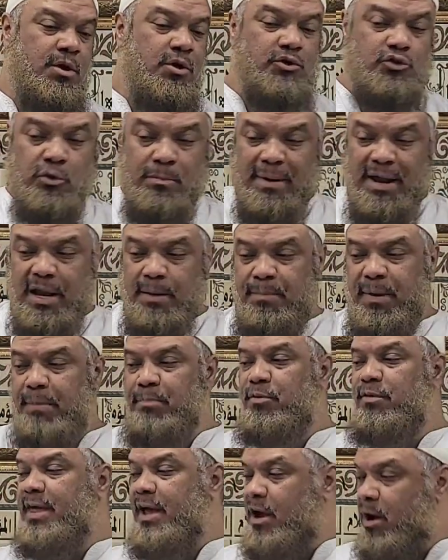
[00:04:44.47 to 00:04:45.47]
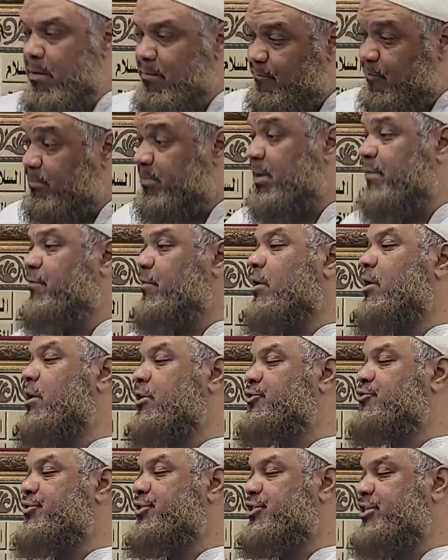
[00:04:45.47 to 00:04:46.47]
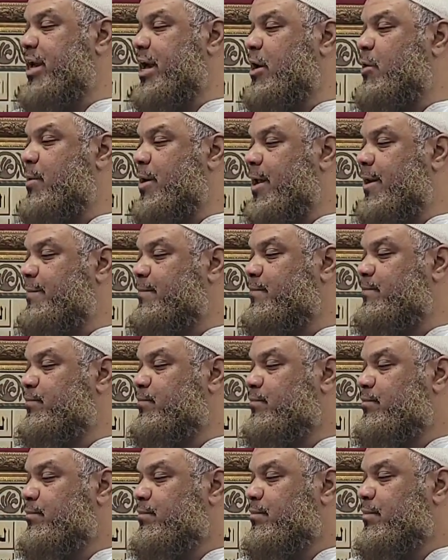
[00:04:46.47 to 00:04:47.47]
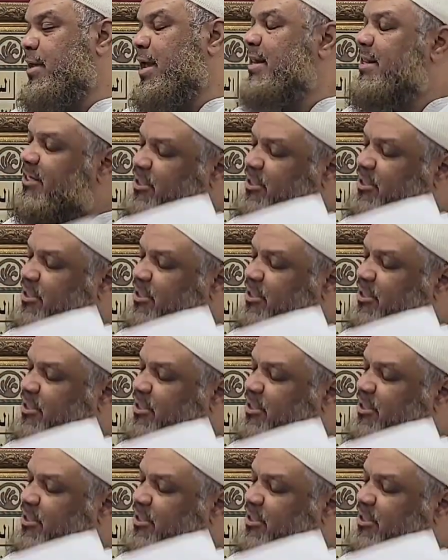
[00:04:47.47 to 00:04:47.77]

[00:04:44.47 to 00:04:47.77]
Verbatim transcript: So many people, they come from different countries, Ya And